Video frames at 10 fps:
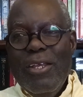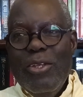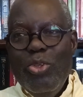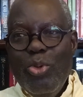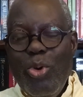
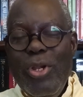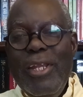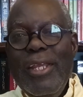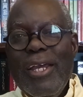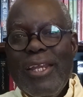You
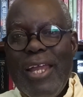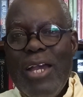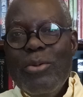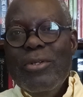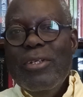only
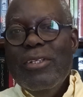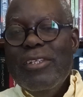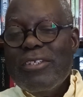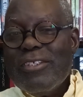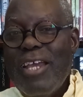allow
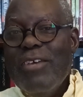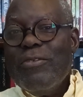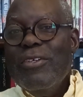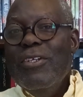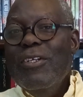the staff
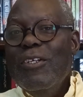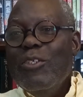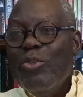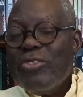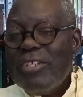
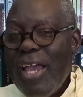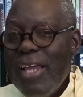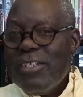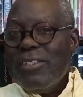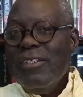to
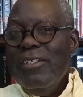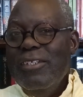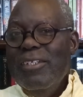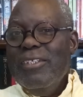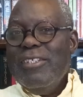start
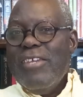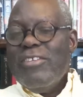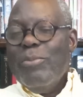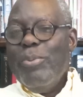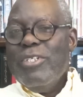
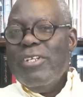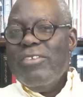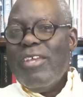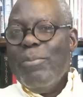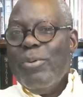testing patient
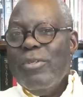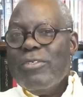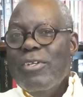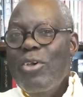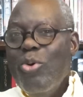samples
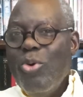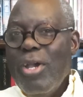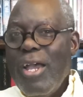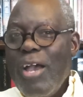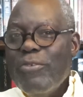
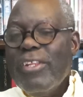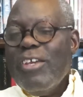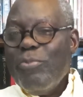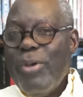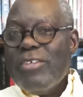after they
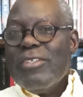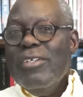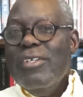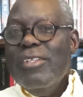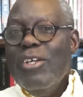have passed
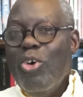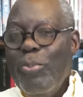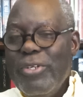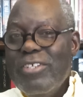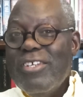the
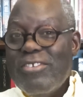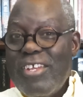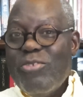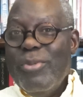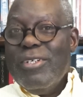competency
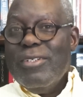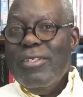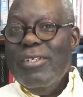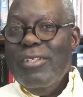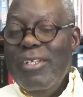assessment,
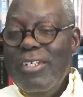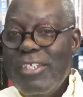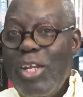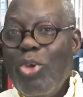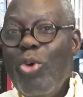the
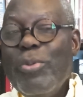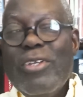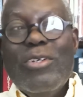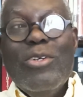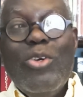internal
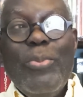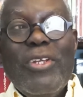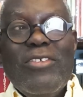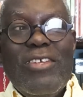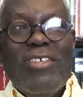
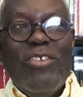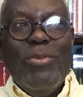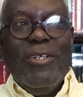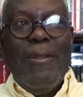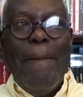competency assessment.